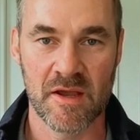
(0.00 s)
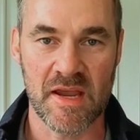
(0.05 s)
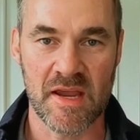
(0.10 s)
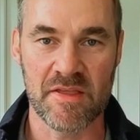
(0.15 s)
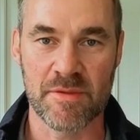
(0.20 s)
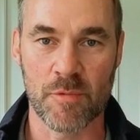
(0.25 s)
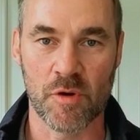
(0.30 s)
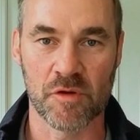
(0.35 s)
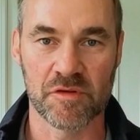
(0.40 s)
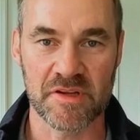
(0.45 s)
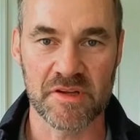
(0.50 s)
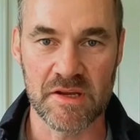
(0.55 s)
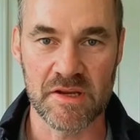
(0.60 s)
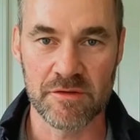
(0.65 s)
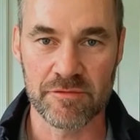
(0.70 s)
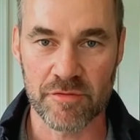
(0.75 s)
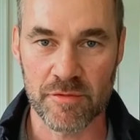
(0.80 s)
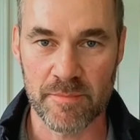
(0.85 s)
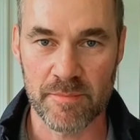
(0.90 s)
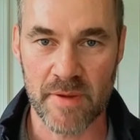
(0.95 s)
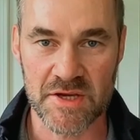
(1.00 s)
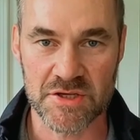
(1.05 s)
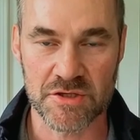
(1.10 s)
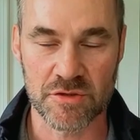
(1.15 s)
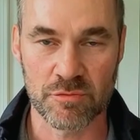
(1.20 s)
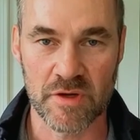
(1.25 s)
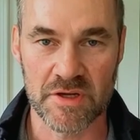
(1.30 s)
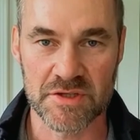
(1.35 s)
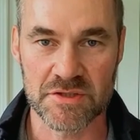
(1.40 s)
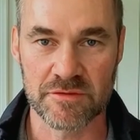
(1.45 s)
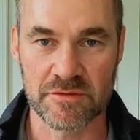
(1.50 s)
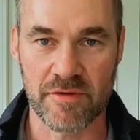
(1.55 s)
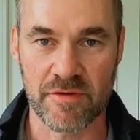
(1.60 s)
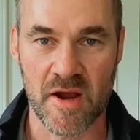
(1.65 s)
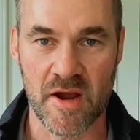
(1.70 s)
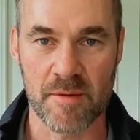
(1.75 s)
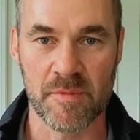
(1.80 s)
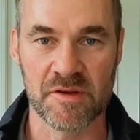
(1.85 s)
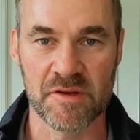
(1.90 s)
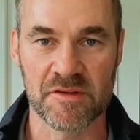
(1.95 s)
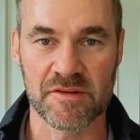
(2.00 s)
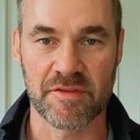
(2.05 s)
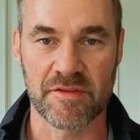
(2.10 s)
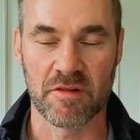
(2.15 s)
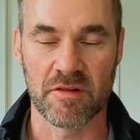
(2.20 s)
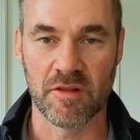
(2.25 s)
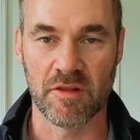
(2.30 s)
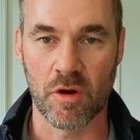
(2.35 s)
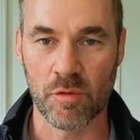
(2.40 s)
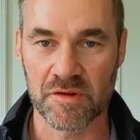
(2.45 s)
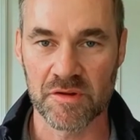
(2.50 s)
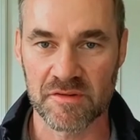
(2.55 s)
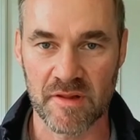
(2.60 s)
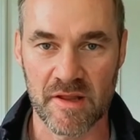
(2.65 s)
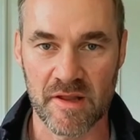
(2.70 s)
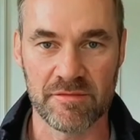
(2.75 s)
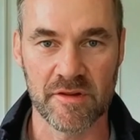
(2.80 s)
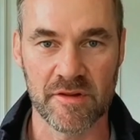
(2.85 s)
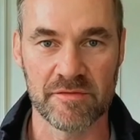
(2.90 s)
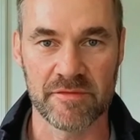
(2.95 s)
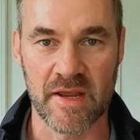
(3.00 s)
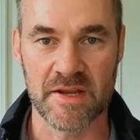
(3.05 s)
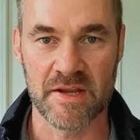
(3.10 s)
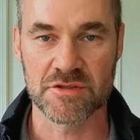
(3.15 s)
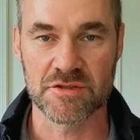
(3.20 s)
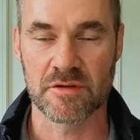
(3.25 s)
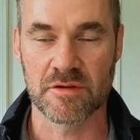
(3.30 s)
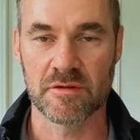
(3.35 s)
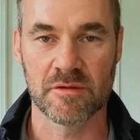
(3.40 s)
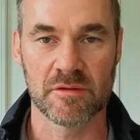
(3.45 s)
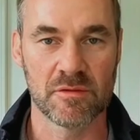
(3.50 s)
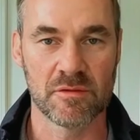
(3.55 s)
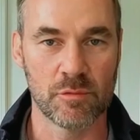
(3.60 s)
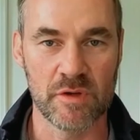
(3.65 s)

In the most information rich environments at the lowest level of nature,